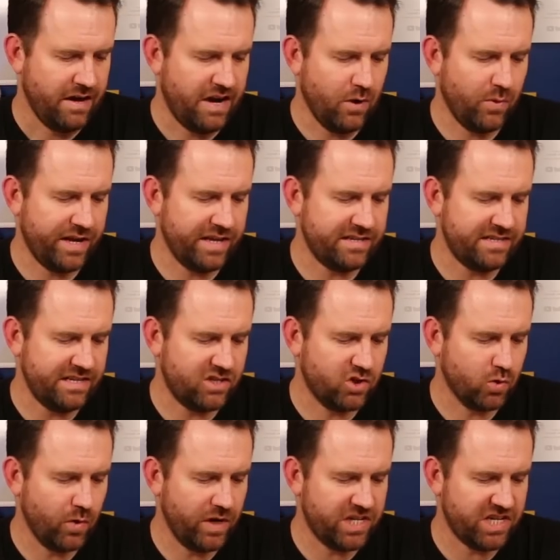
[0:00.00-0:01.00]
Here we can see
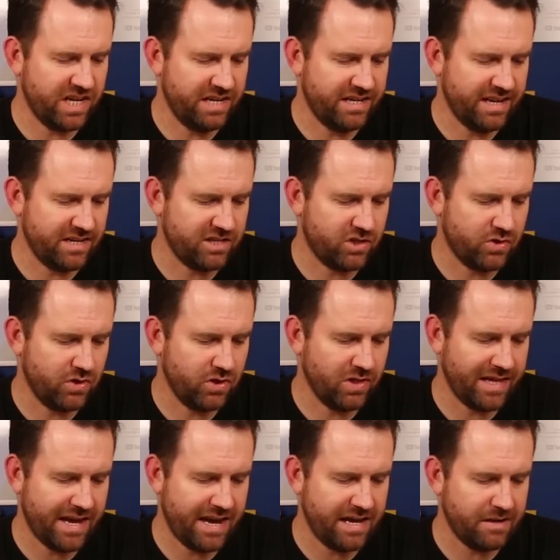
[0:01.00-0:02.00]
Switch
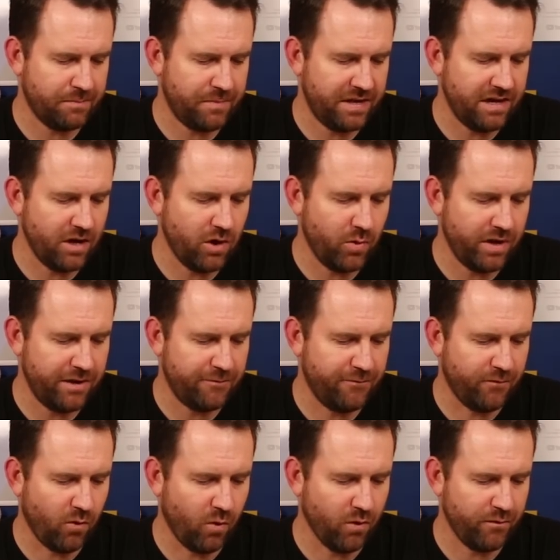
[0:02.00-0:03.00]
Industrial 8 PoE
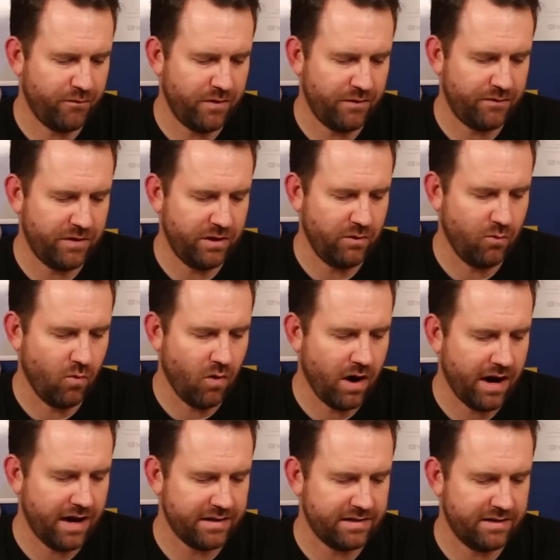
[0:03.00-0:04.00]
450
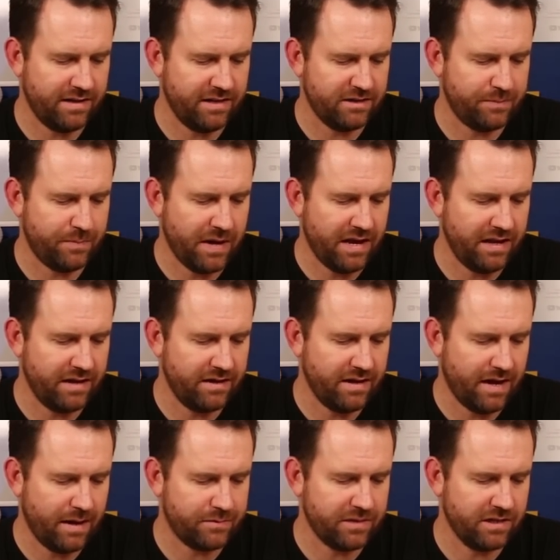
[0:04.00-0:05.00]
watt is pending
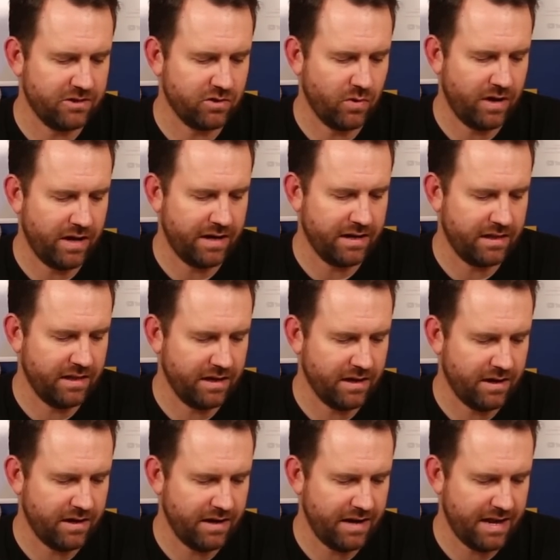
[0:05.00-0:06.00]
adoption. Let's go ahead and
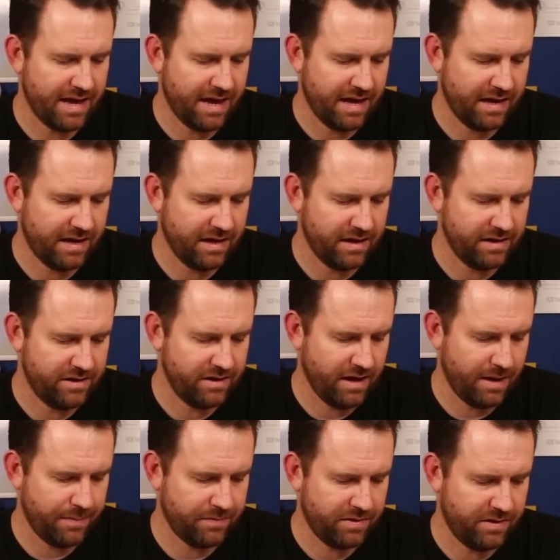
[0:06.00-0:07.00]
click on it and
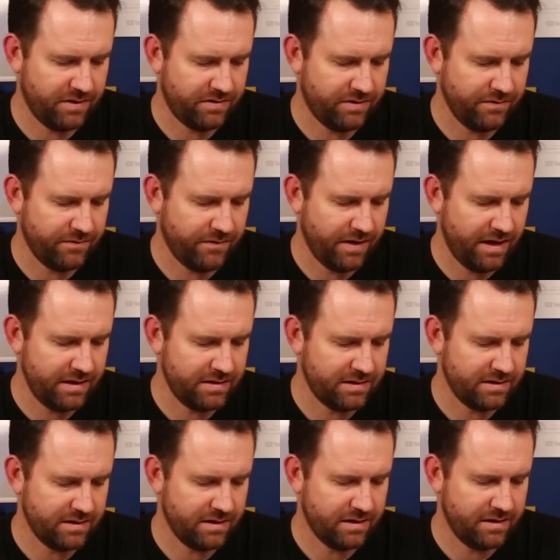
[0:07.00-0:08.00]
adopt this
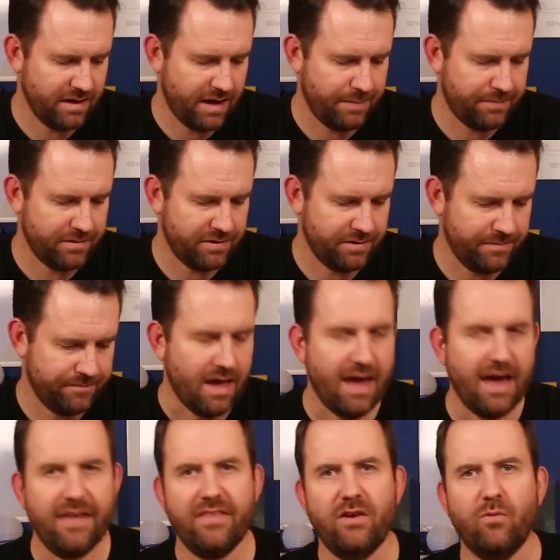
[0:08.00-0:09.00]
device. Adopt.
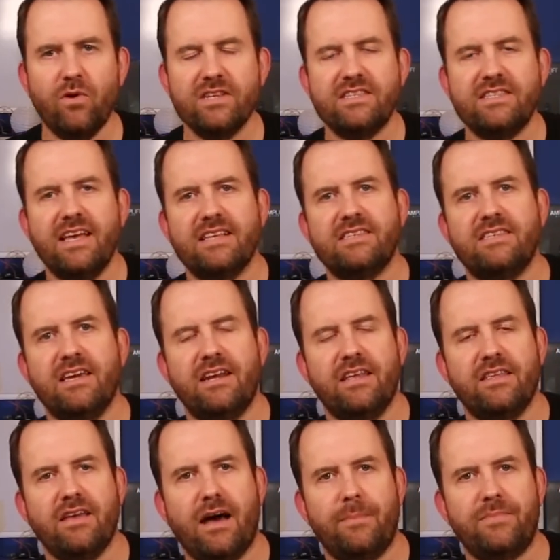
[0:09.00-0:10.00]
And then once that's done
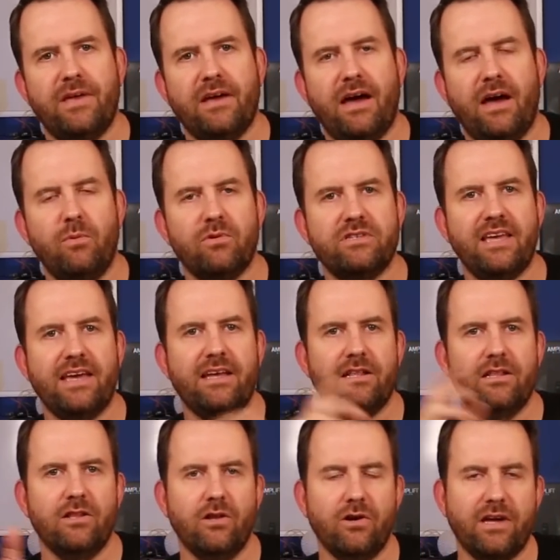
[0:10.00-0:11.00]
adopting, I will take a
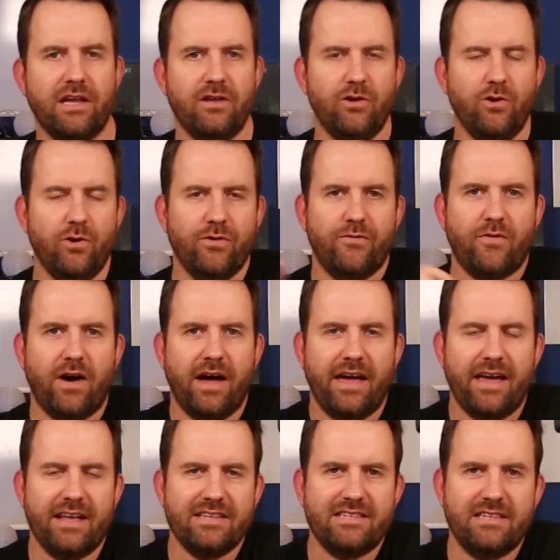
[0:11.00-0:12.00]
look in
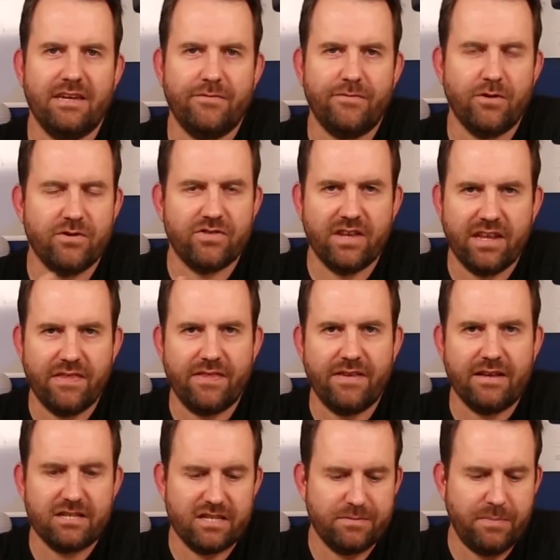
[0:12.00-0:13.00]
UniFi and see if there's
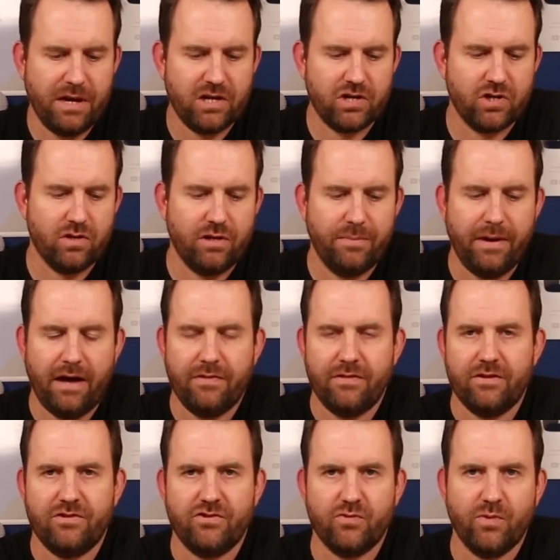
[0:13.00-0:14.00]
anything special about
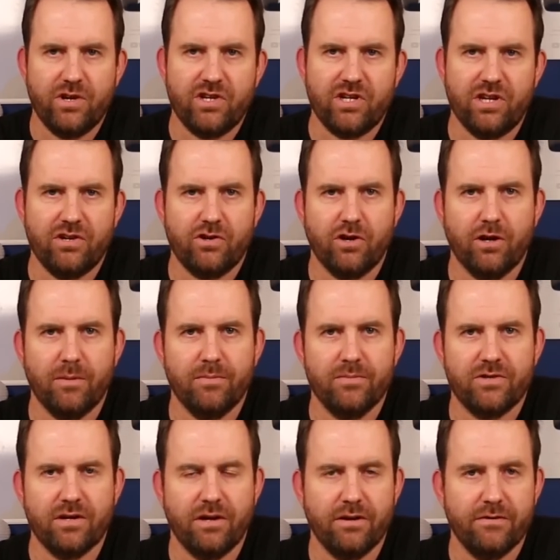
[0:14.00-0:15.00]
this switch in
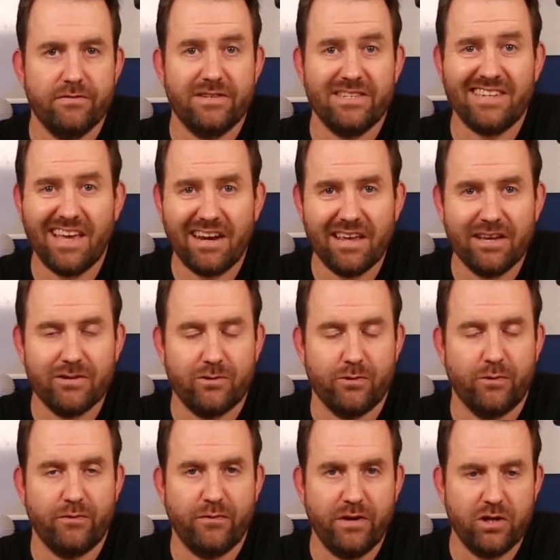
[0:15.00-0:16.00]
terms of settings
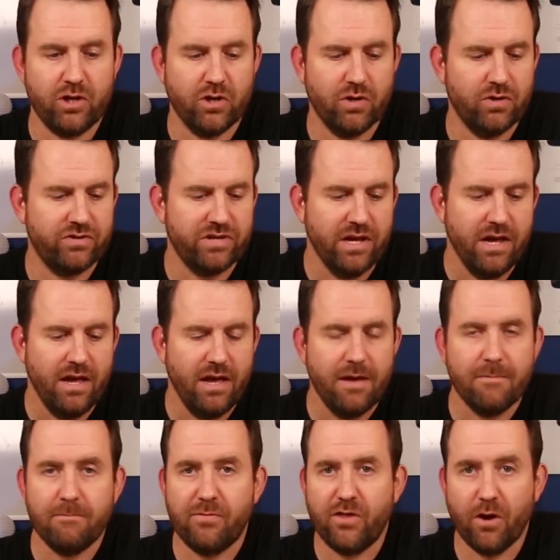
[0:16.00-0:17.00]
or features.
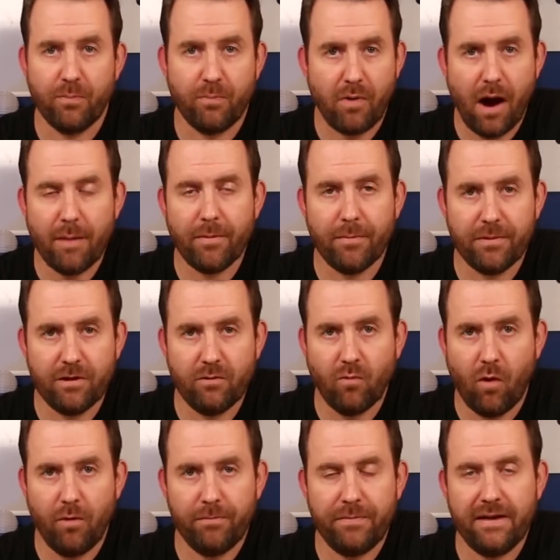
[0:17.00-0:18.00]
There probably
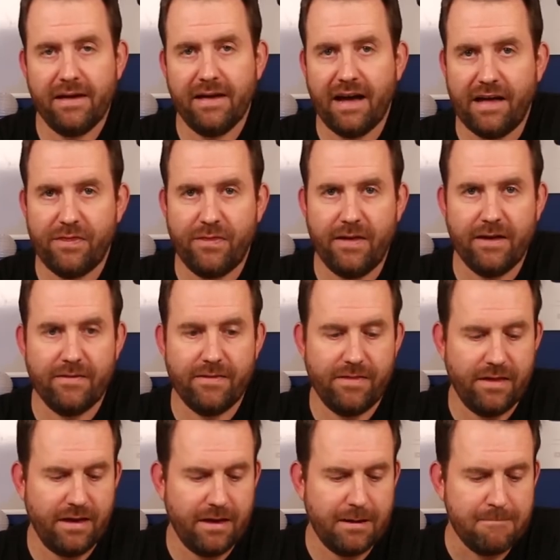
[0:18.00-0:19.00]
won't be. I think
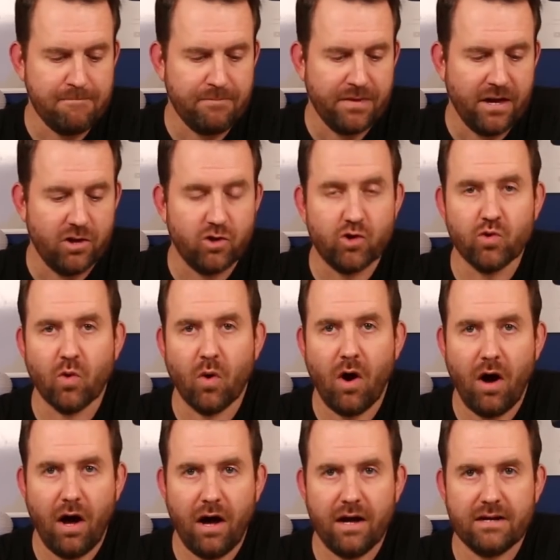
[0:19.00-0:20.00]
the
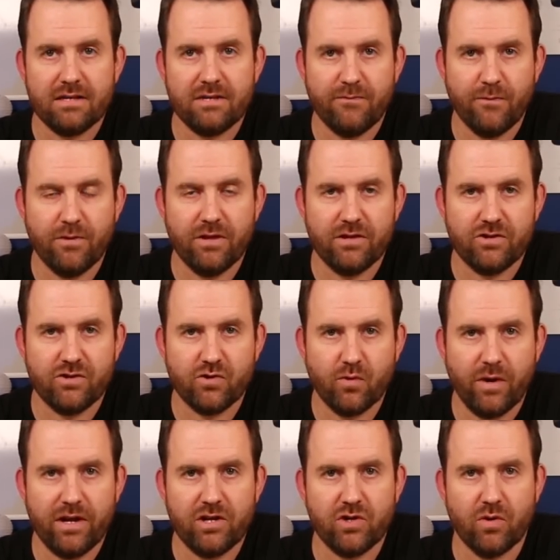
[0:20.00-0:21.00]
draw for this
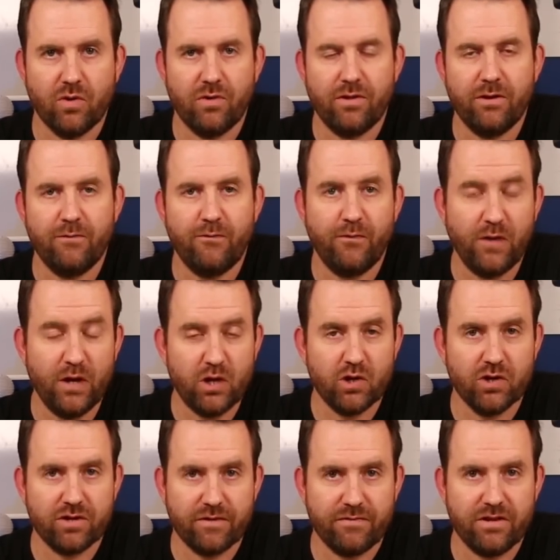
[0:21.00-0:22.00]
switch or the
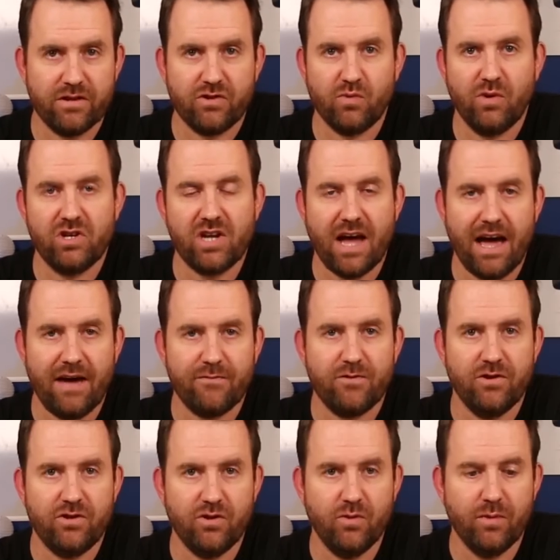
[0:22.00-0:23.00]
features of this switch have
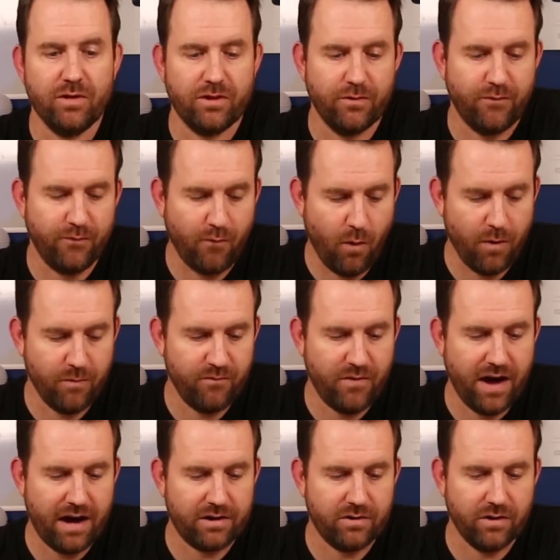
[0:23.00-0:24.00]
to do with the form
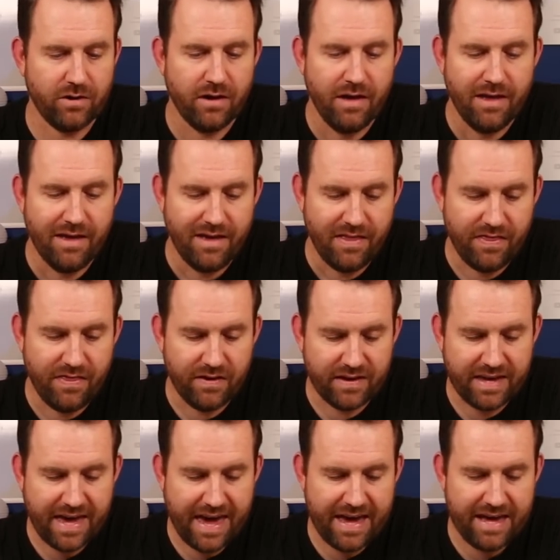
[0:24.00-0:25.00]
factor, the
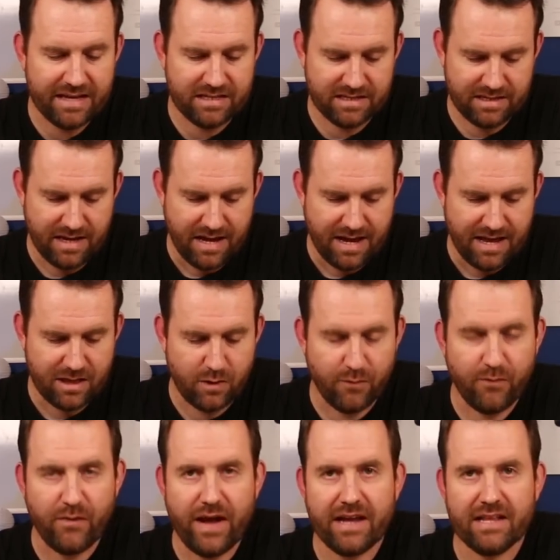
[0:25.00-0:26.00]
case, the
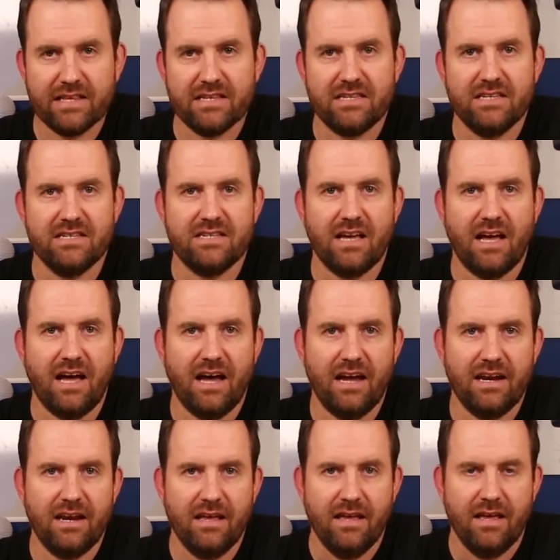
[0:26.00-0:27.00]
fanless
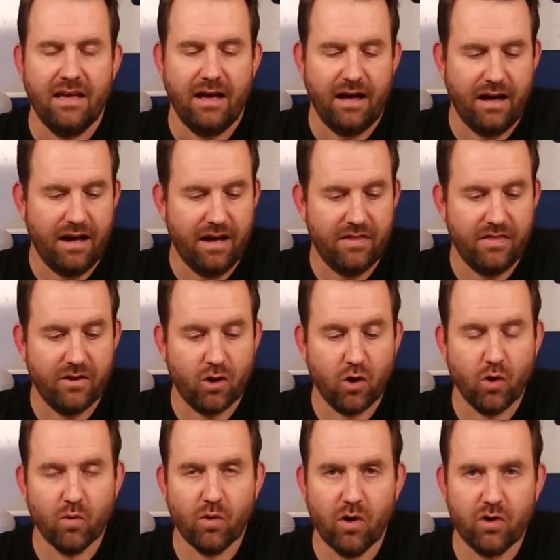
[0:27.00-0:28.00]
design, uh, the
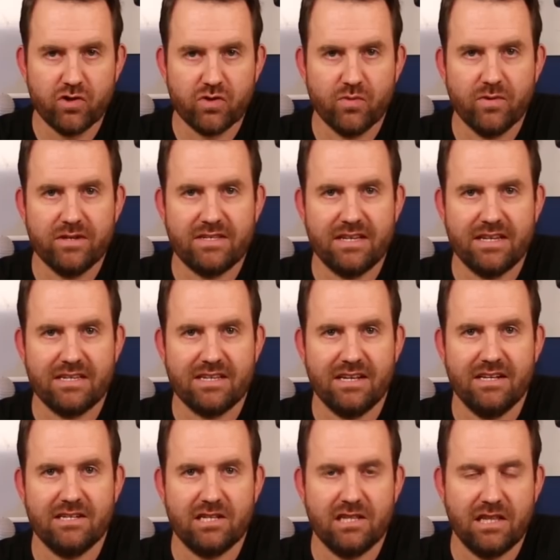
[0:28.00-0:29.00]
corrosion
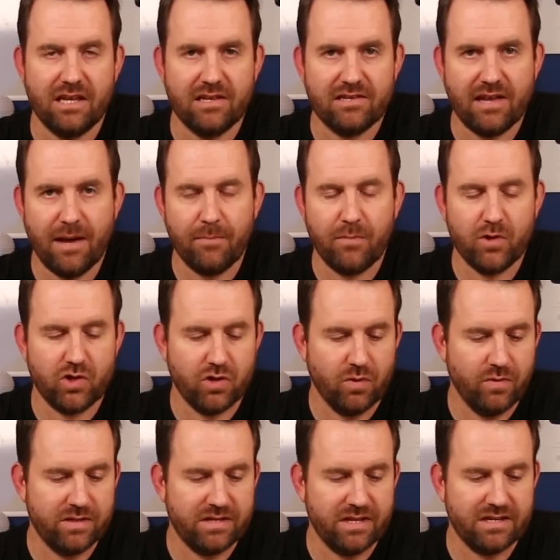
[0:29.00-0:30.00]
resistance, the
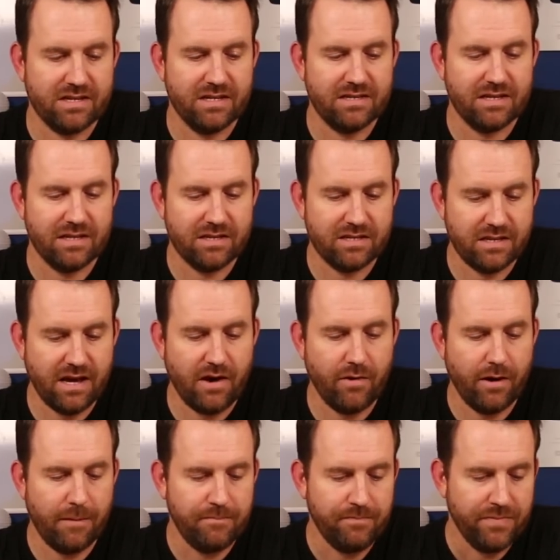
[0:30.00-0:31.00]
temperature resistance,
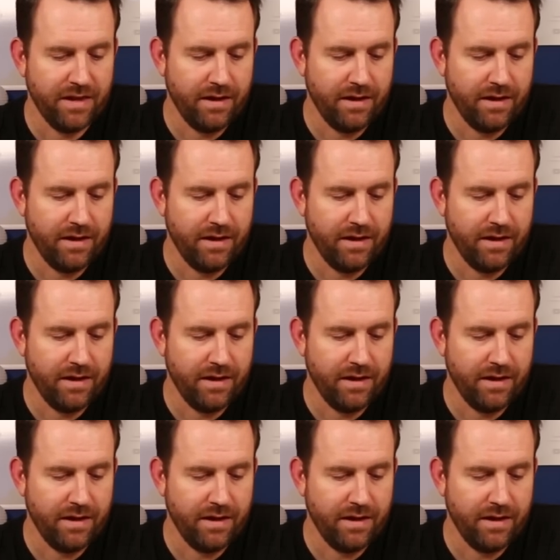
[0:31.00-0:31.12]
etc.